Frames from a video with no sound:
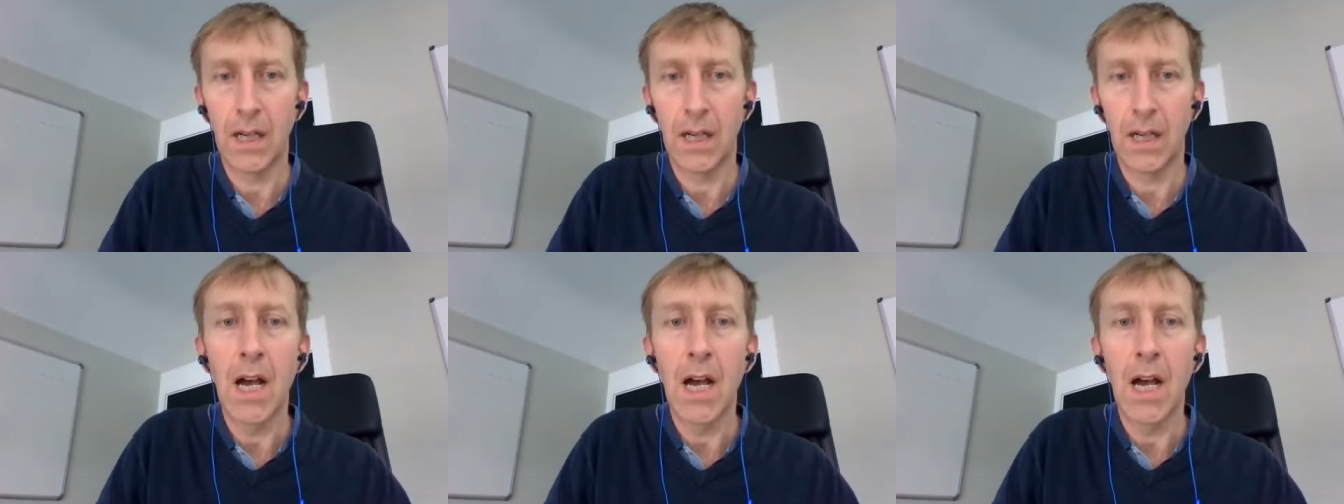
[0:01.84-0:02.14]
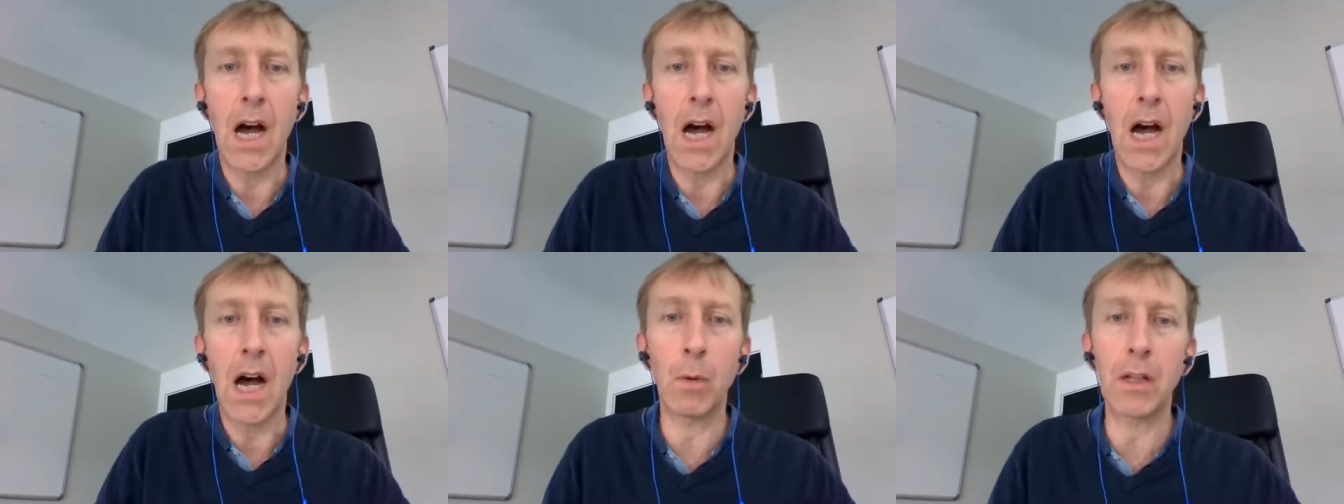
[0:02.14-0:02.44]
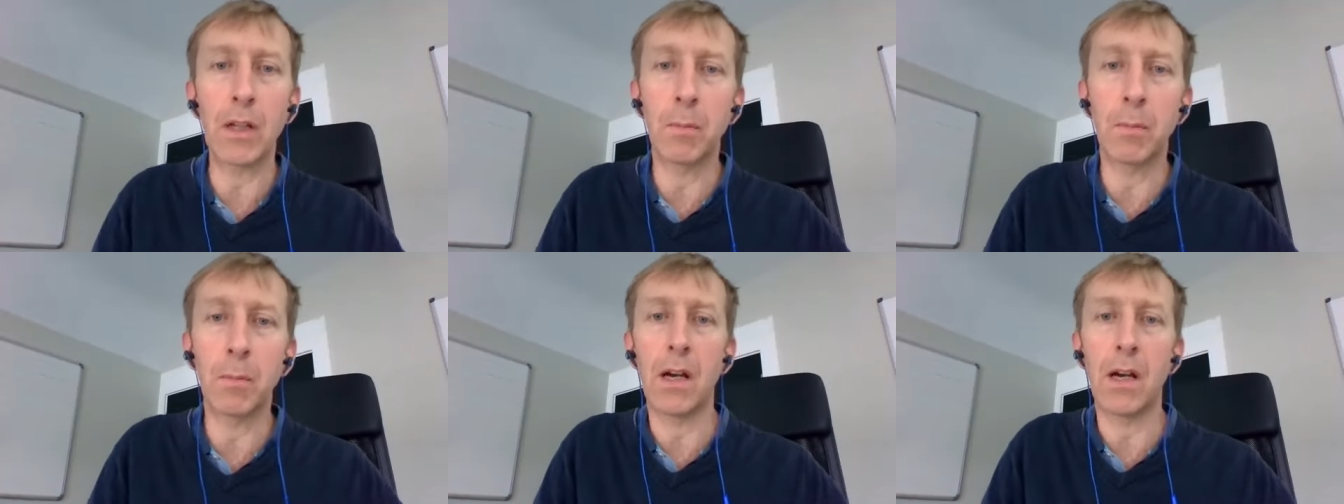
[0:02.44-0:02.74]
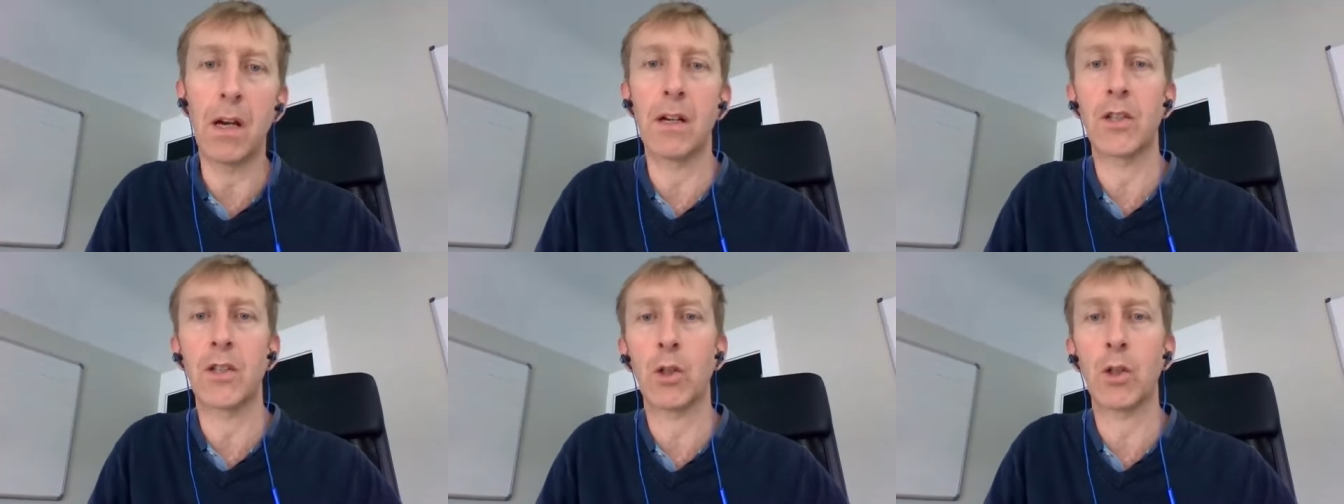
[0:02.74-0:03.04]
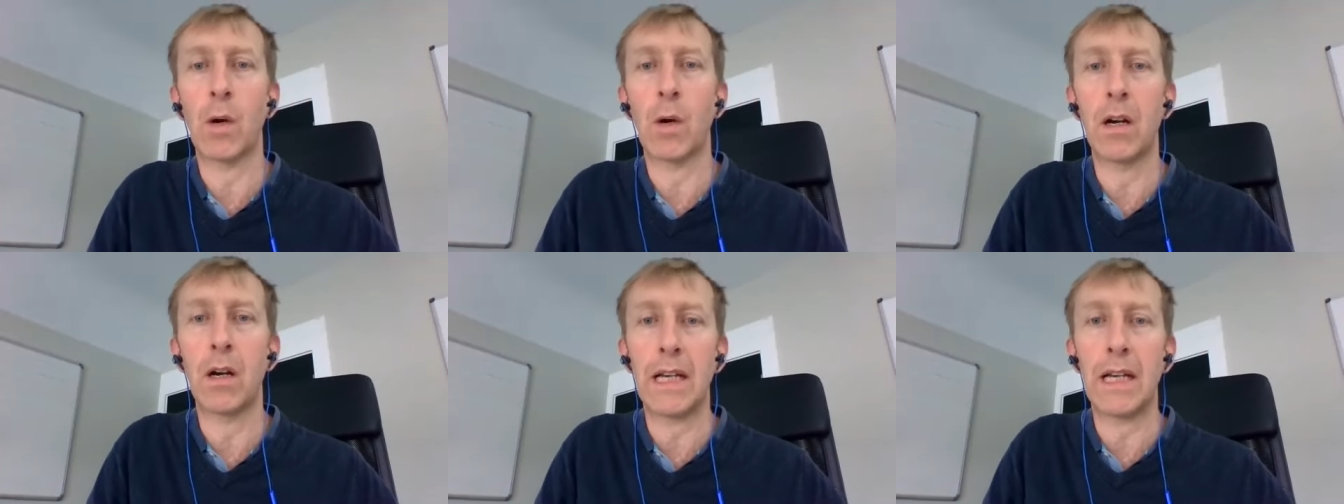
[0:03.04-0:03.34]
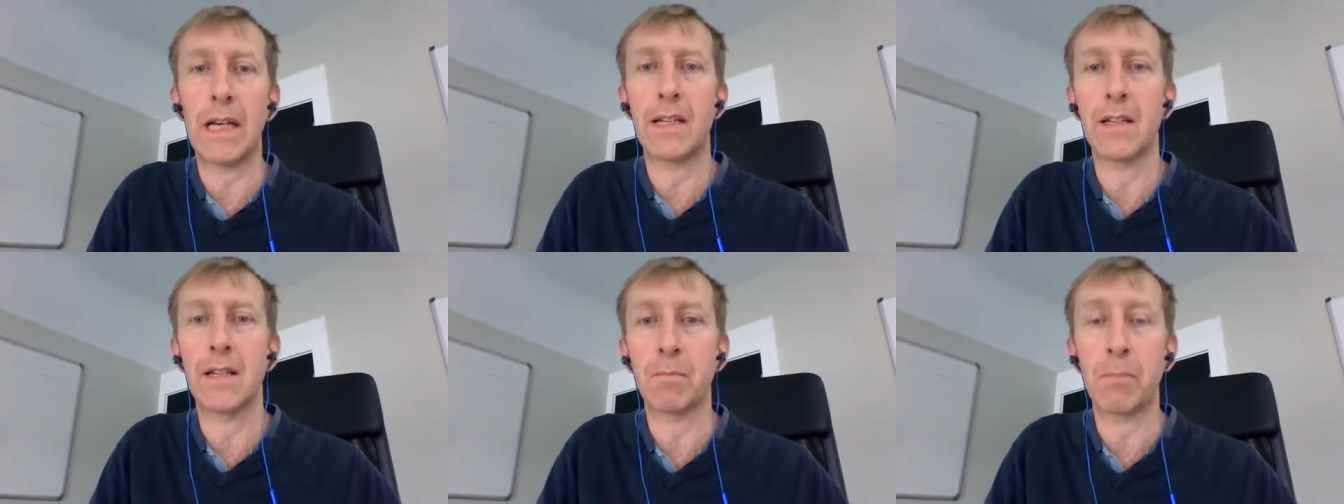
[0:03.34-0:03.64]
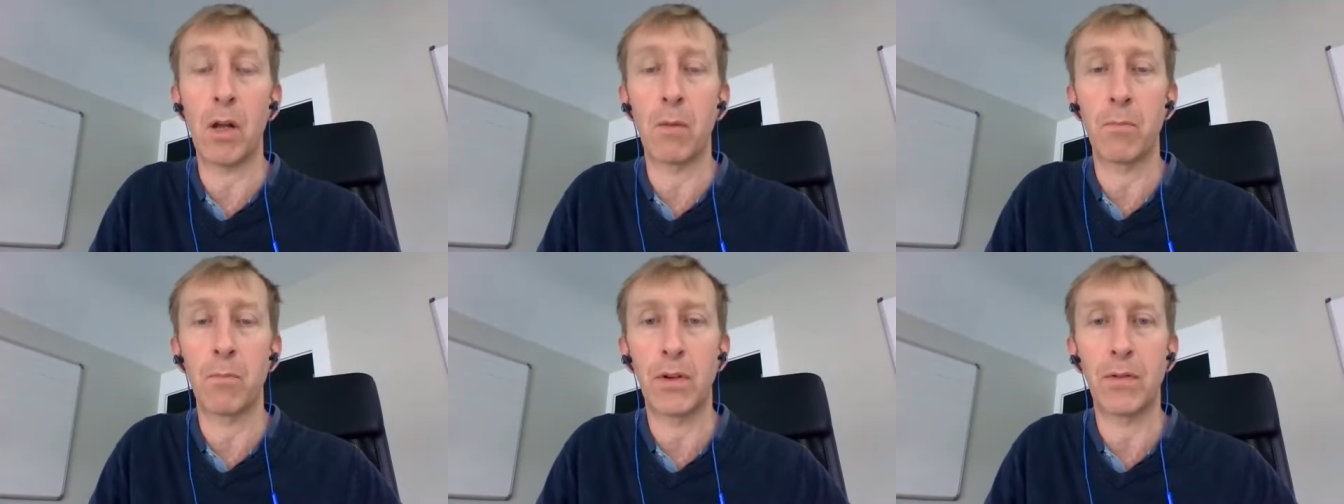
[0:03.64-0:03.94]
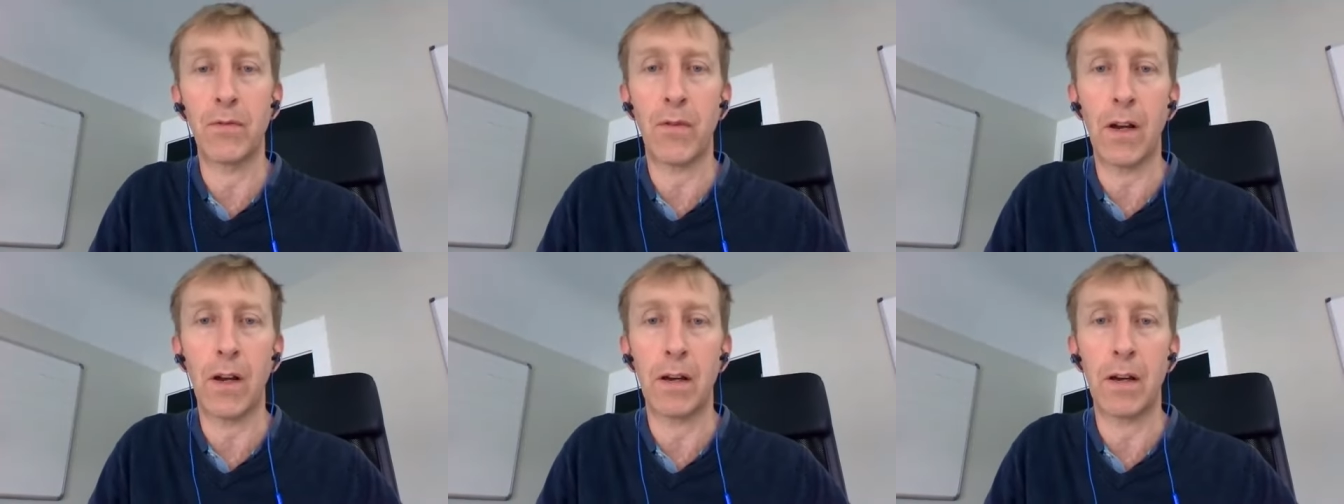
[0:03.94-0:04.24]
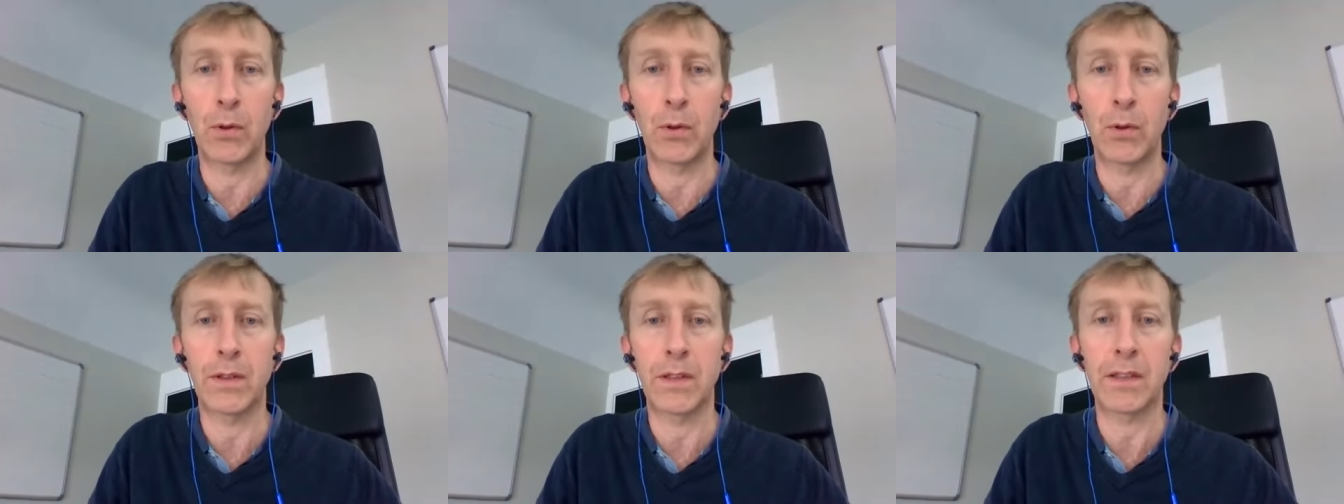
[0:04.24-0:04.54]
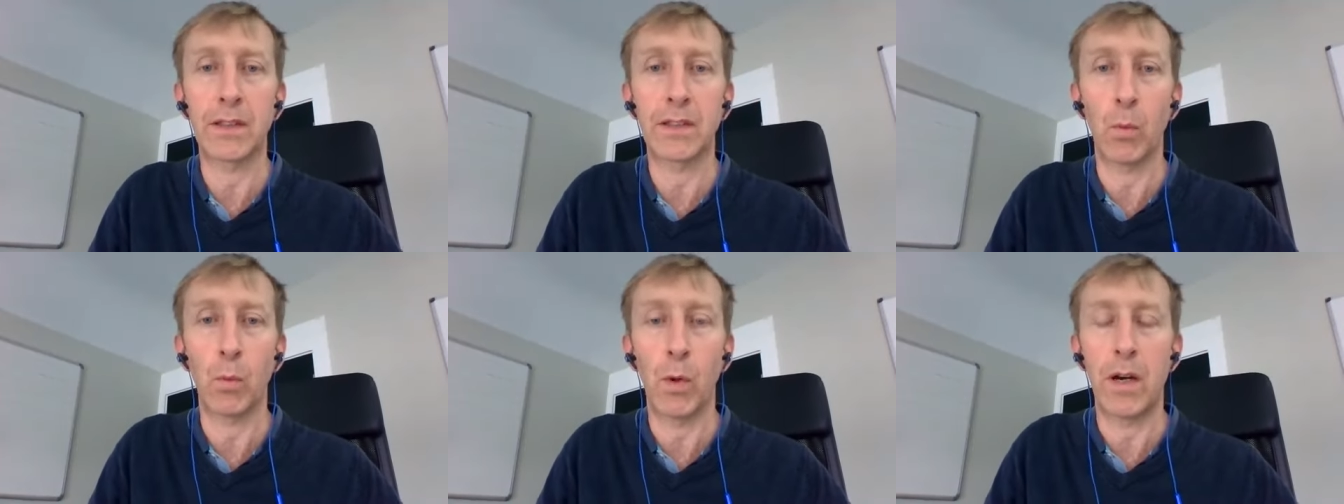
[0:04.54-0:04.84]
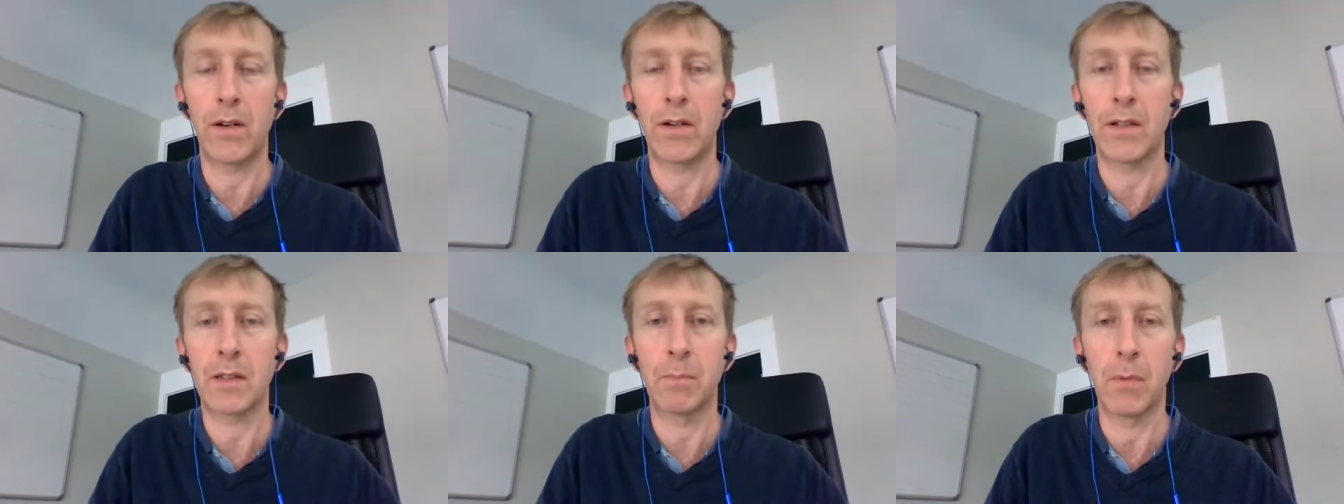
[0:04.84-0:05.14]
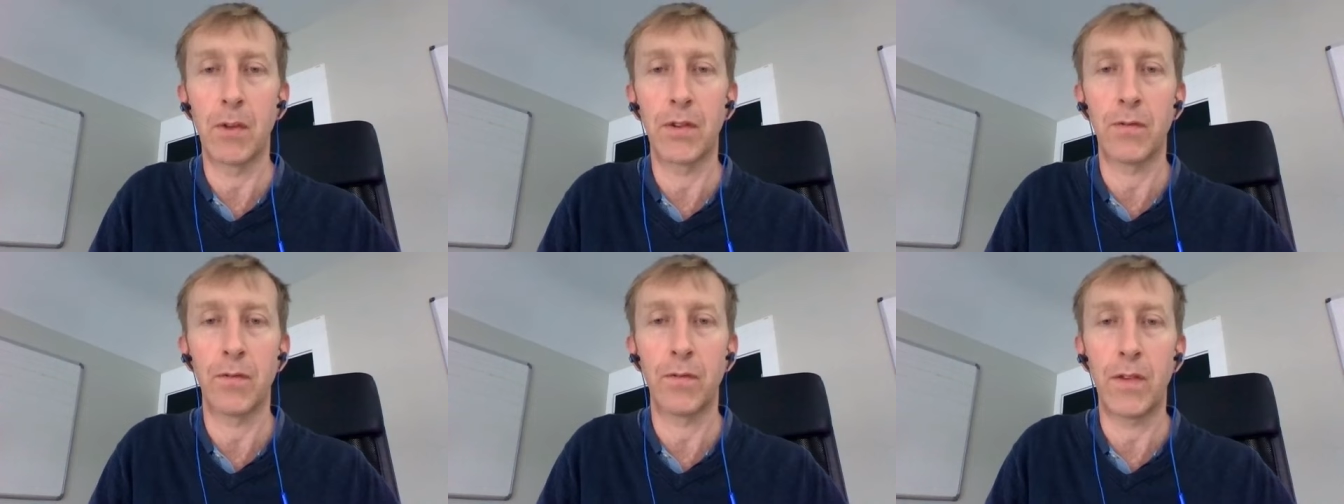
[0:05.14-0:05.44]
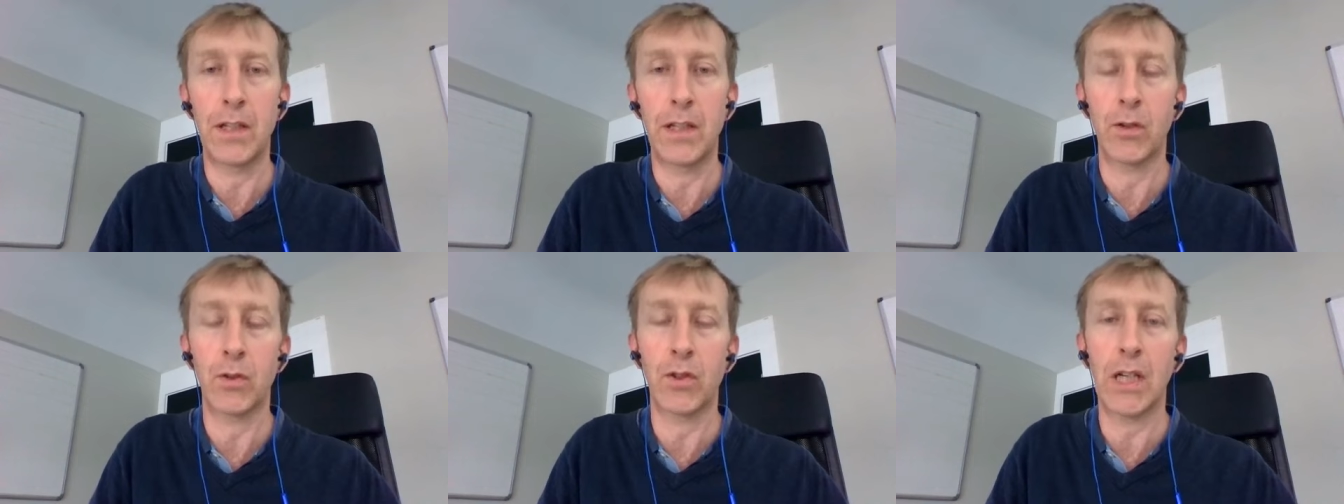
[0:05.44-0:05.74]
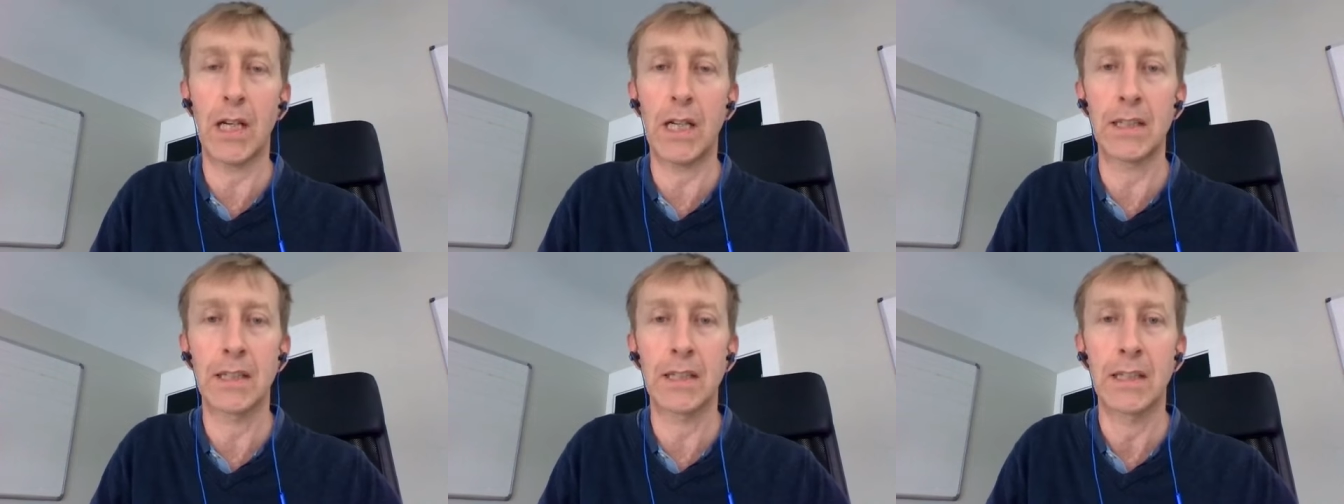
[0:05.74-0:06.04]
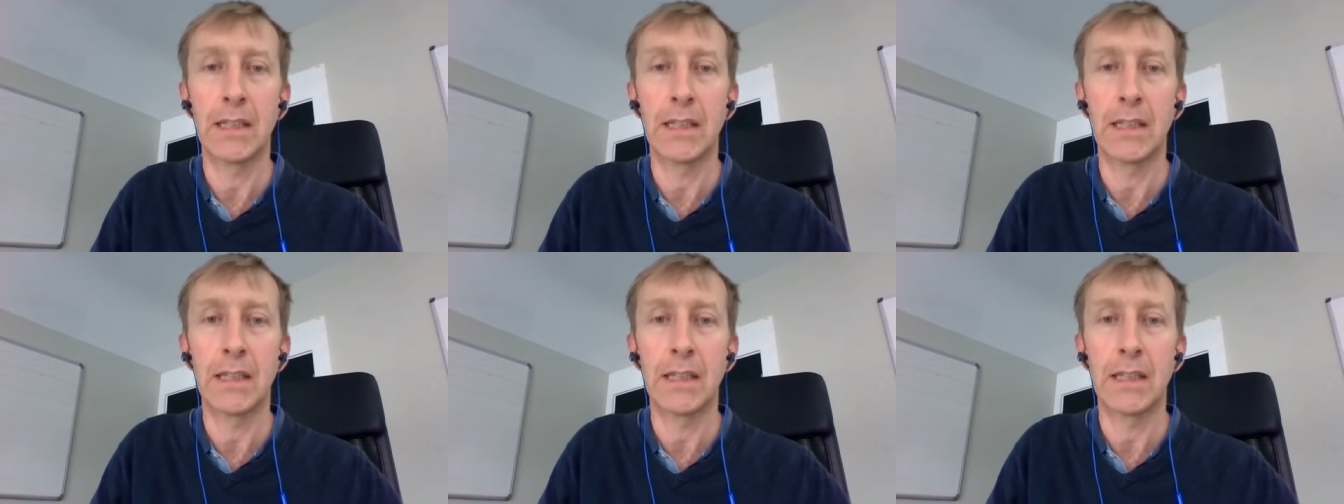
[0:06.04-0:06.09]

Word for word: Hi, welcome along to our latest Pulmonary Fibrosis Awareness Month video chat.